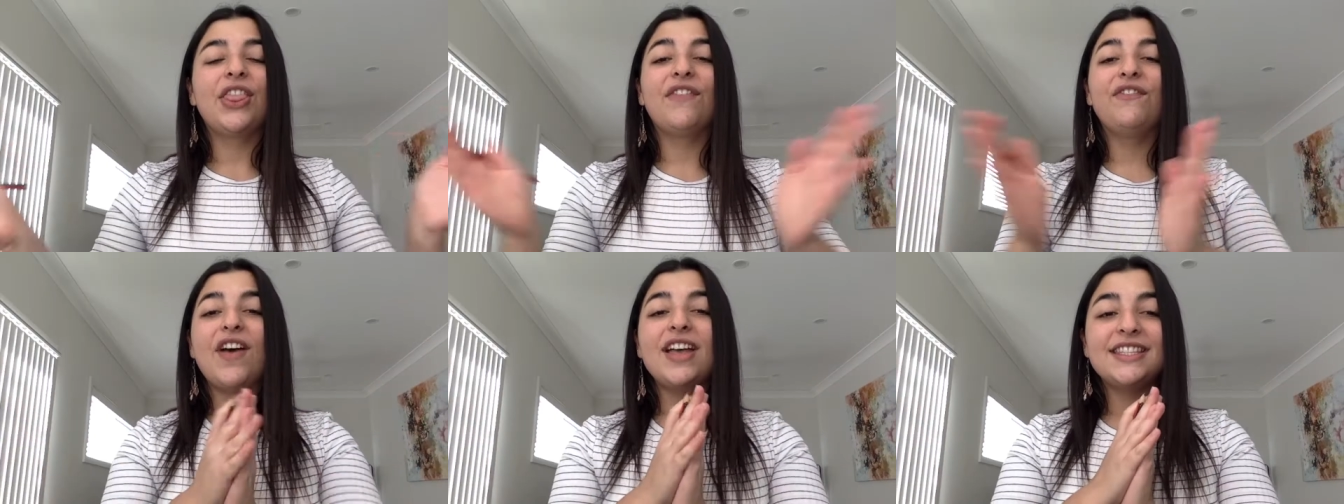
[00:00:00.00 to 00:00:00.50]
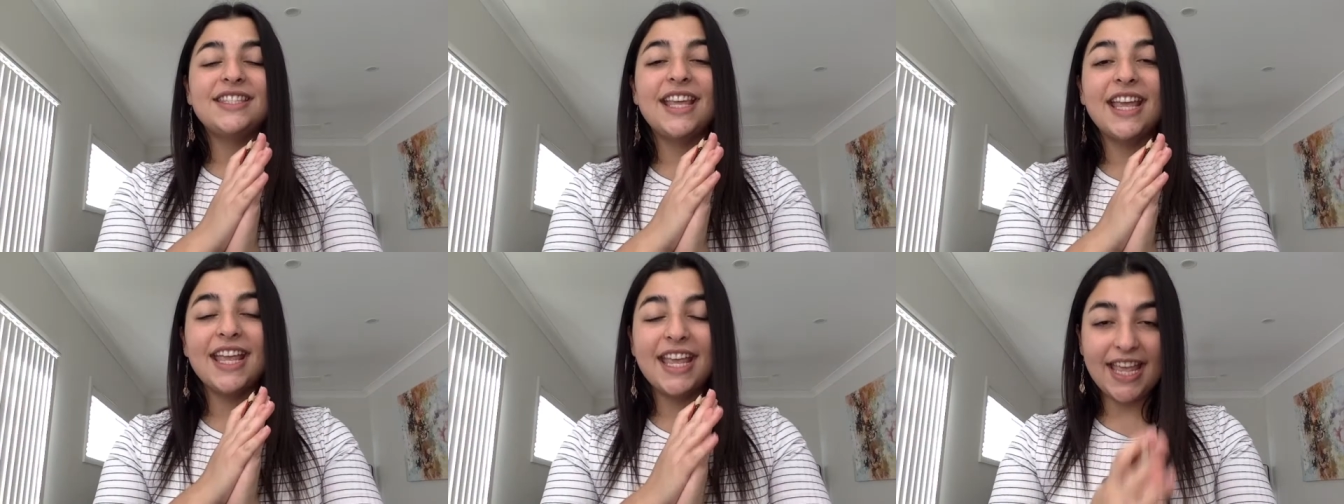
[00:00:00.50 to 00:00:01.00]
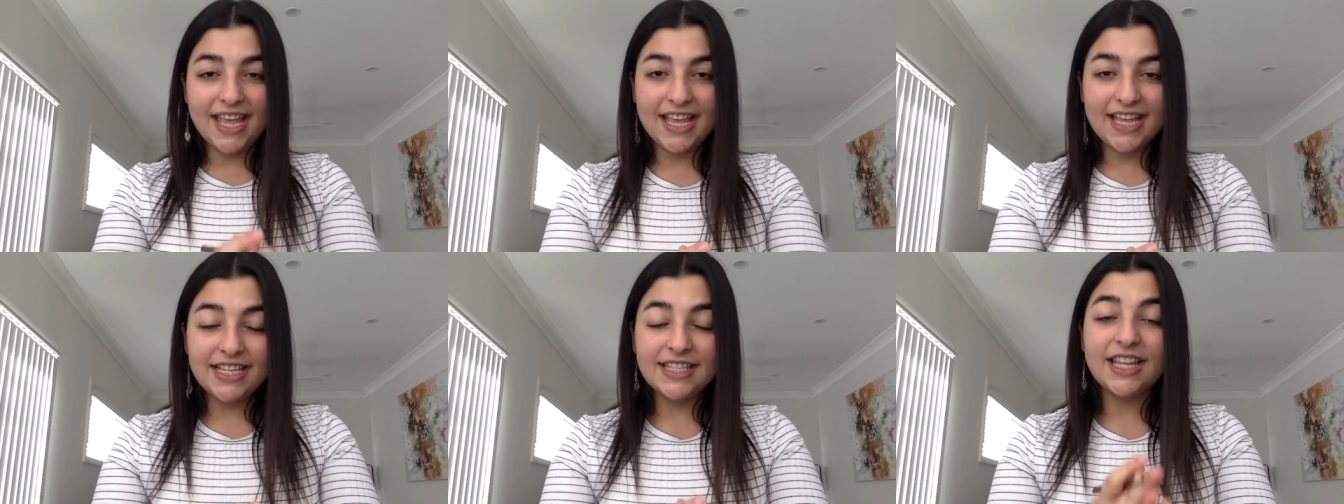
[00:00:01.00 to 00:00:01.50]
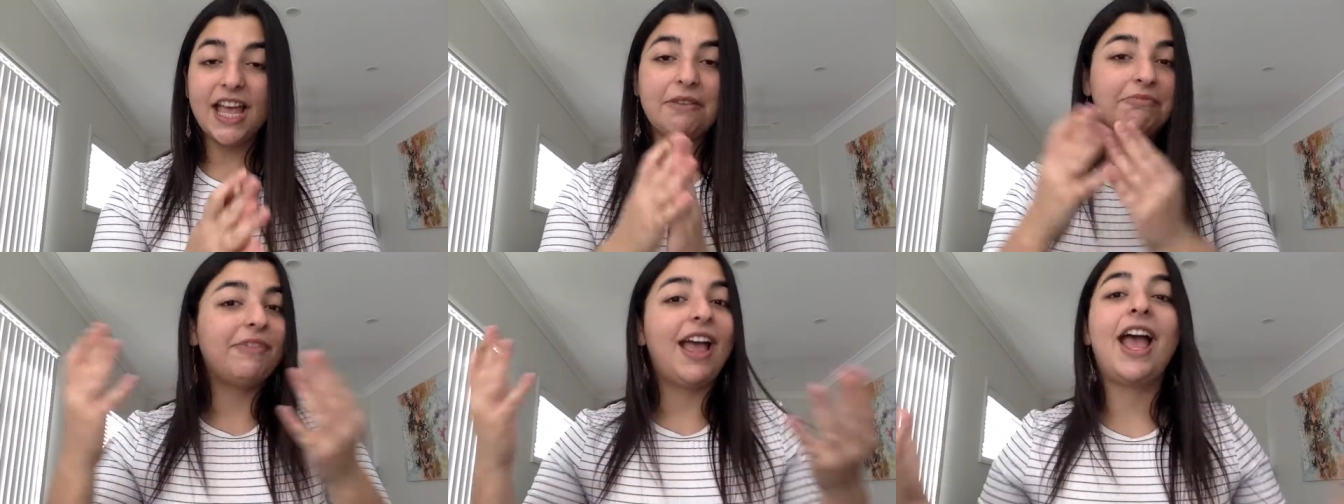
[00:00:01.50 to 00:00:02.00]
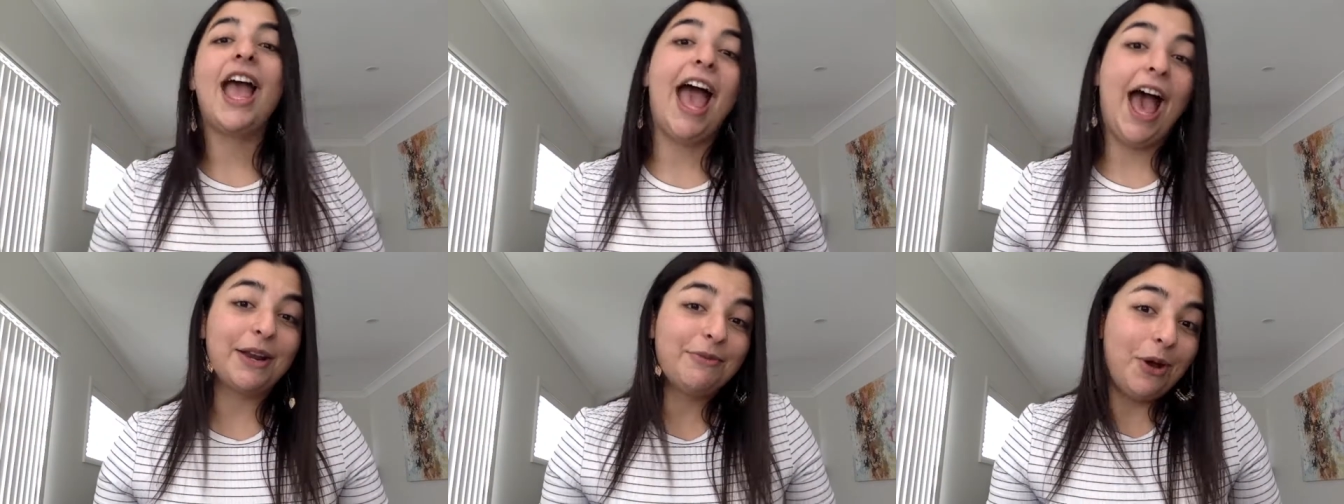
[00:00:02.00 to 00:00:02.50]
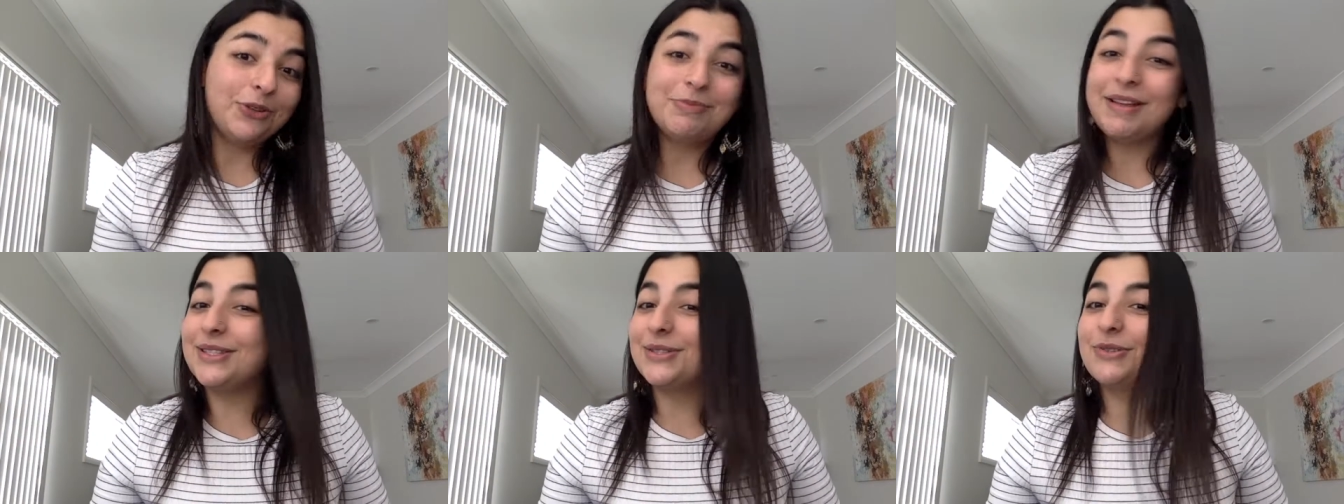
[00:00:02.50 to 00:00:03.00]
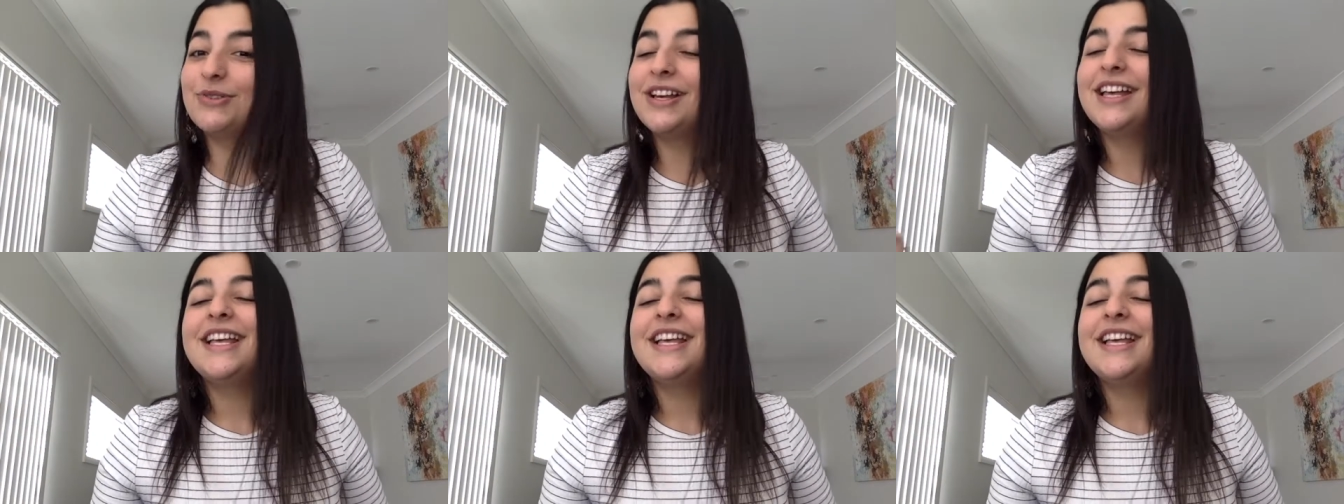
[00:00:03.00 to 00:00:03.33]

The first thing is how do we hold a pencil?